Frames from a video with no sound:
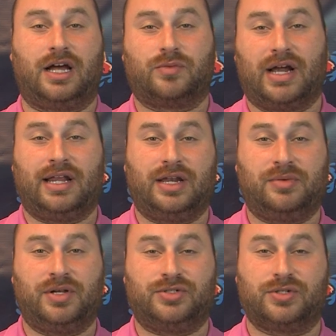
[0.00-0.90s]
on
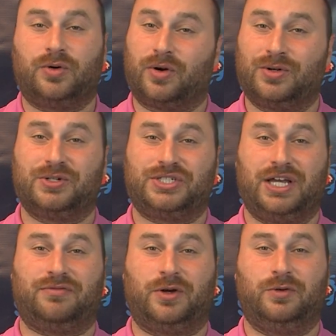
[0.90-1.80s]
right-handed pitcher Gordon
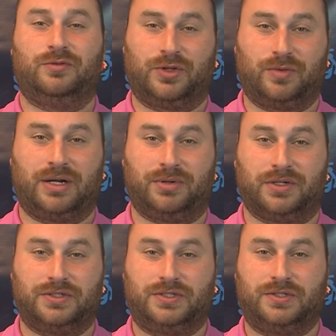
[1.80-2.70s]
Graceffo for the
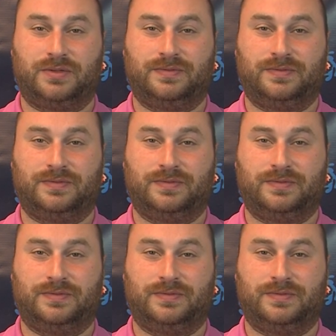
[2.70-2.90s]
Redbirds.